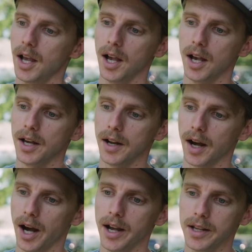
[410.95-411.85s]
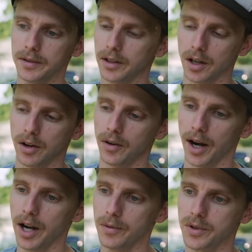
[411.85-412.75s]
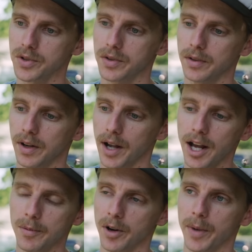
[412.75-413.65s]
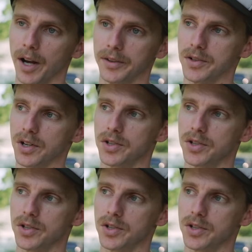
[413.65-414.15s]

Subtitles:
And I was adamant about this.